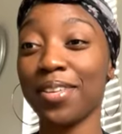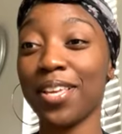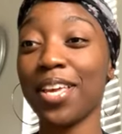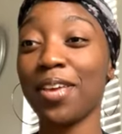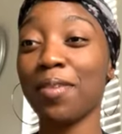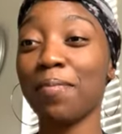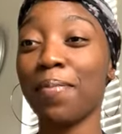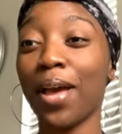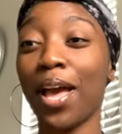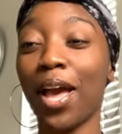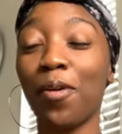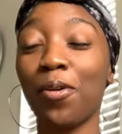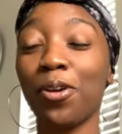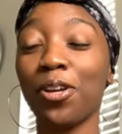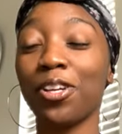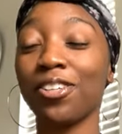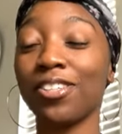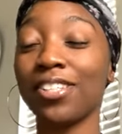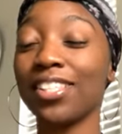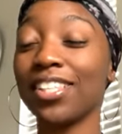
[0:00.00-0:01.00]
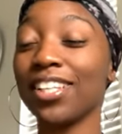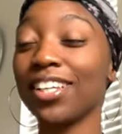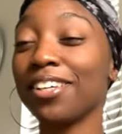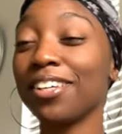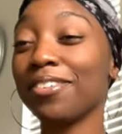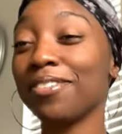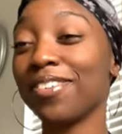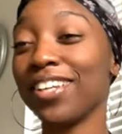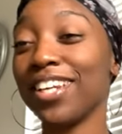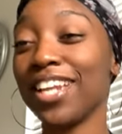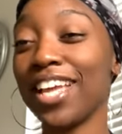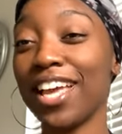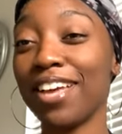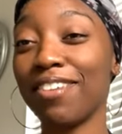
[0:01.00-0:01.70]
Empower yourself and